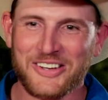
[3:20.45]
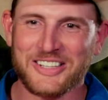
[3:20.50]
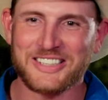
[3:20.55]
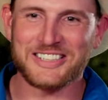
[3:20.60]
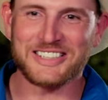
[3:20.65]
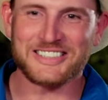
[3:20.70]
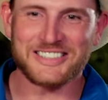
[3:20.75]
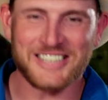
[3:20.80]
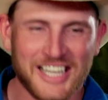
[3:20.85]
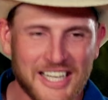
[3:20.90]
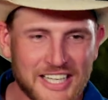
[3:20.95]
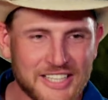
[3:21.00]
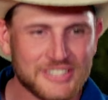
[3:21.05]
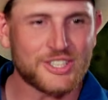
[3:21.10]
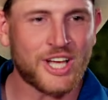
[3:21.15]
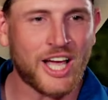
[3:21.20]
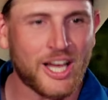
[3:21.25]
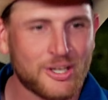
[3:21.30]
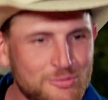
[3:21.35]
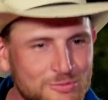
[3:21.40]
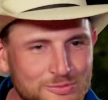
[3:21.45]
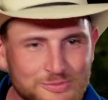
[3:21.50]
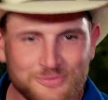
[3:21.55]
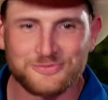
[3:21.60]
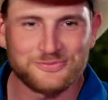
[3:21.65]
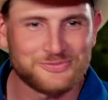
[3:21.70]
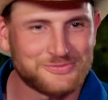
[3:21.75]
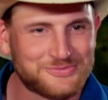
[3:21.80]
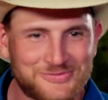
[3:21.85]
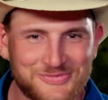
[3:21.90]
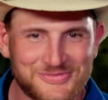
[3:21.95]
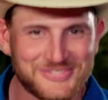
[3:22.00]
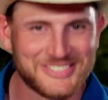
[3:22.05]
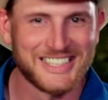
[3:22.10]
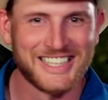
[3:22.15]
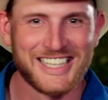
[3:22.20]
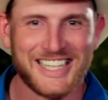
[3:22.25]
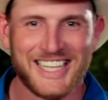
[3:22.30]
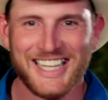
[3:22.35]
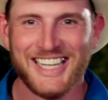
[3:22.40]
It's just like he's like,
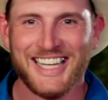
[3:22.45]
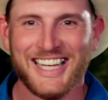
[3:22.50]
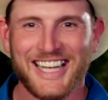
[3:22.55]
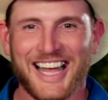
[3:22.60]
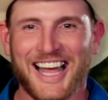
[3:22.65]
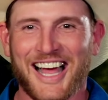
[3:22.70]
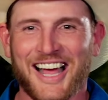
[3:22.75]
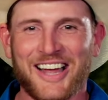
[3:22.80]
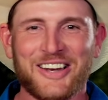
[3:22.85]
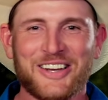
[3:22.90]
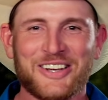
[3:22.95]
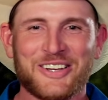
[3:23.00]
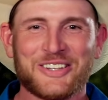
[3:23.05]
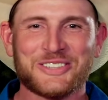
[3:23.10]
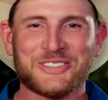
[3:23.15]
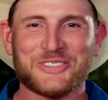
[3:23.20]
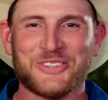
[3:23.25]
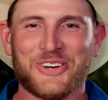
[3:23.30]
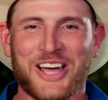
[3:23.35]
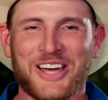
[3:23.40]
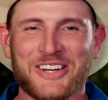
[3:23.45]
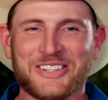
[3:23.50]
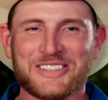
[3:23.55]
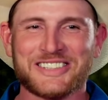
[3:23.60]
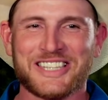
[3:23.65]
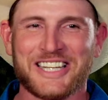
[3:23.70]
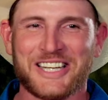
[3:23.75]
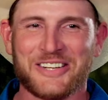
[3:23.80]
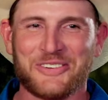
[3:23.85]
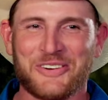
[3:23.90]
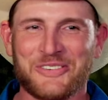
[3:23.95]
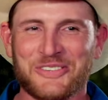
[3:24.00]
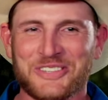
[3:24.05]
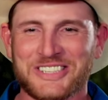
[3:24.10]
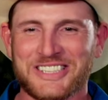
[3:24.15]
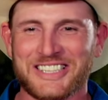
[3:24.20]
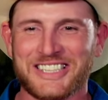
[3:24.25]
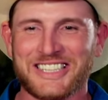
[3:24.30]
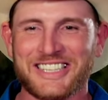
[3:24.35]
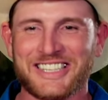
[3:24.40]
I don't know, it's the wildest thing I've ever
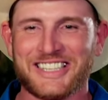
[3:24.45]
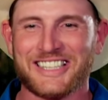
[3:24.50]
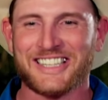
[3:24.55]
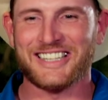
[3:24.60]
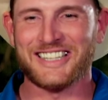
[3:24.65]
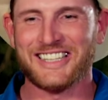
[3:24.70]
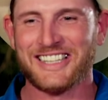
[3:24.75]
seen.